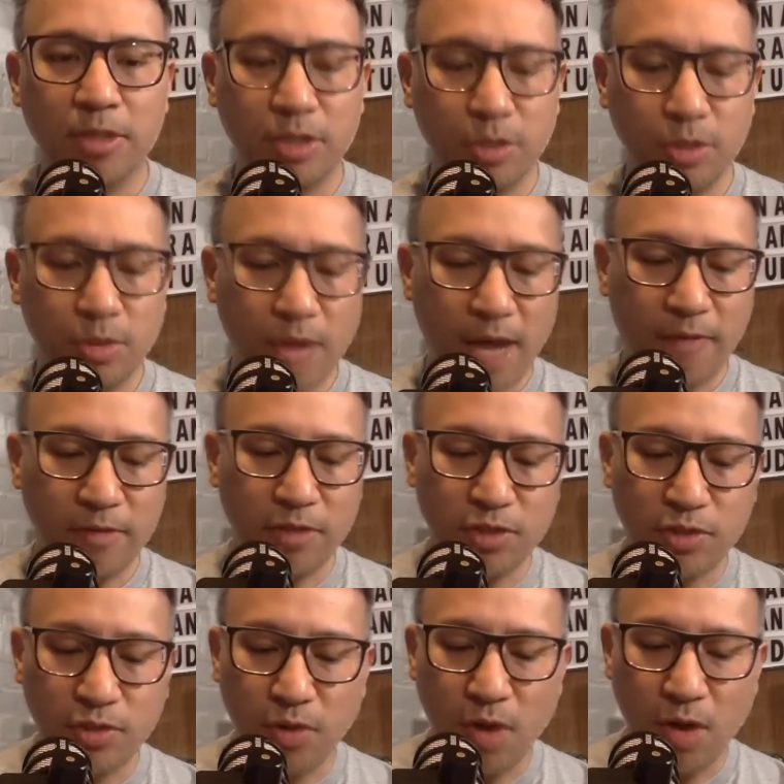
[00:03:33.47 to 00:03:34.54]
Do you have a
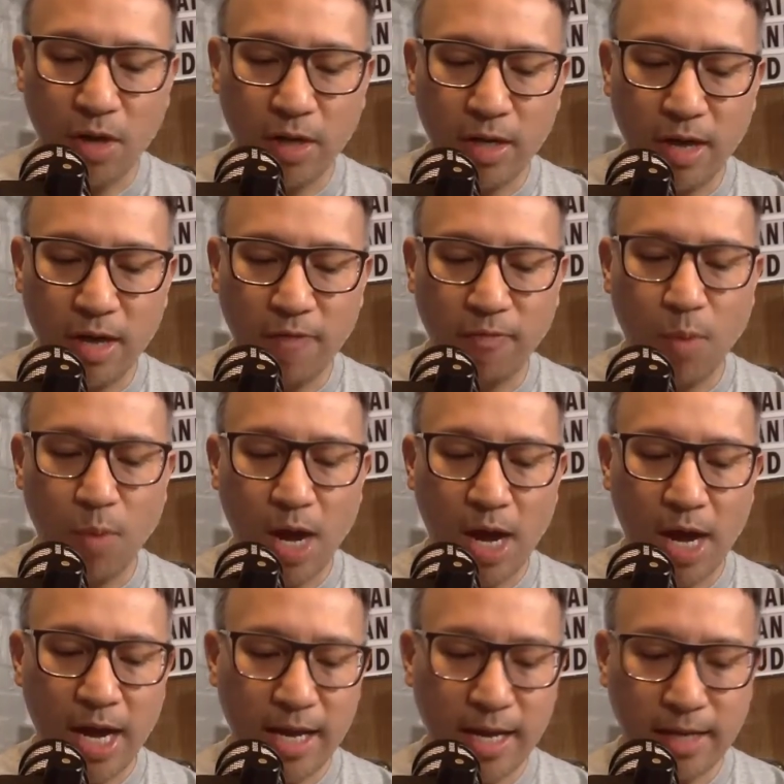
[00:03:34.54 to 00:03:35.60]
strong enough
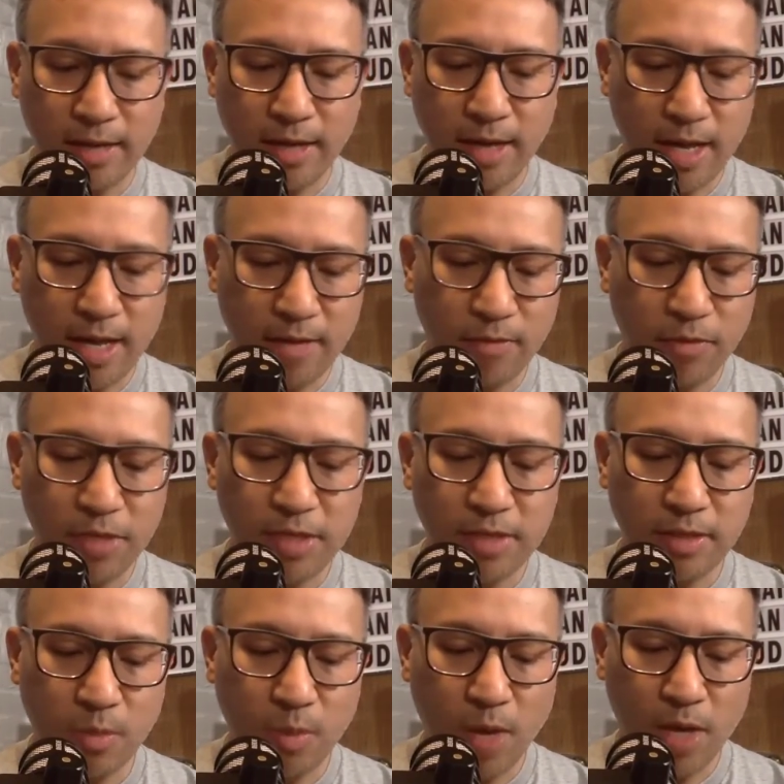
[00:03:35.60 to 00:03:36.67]
why and
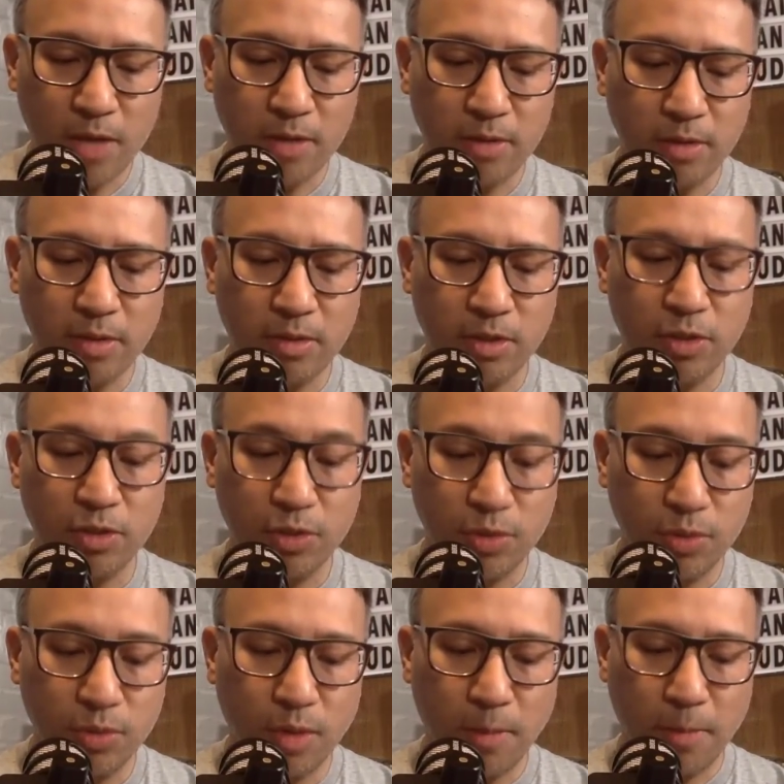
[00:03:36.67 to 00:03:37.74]
reason why to
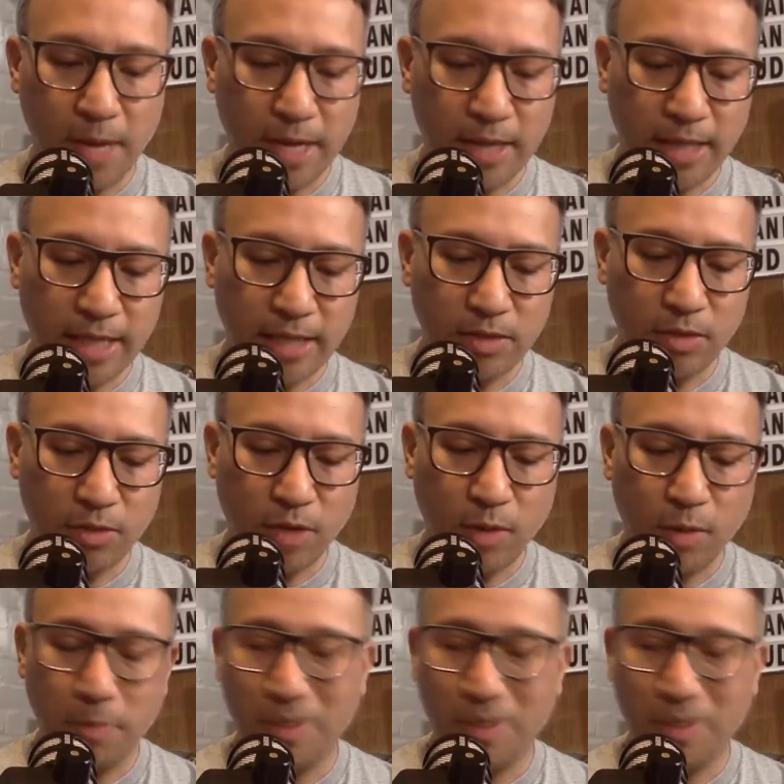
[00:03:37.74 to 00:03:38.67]
do a podcast and create one?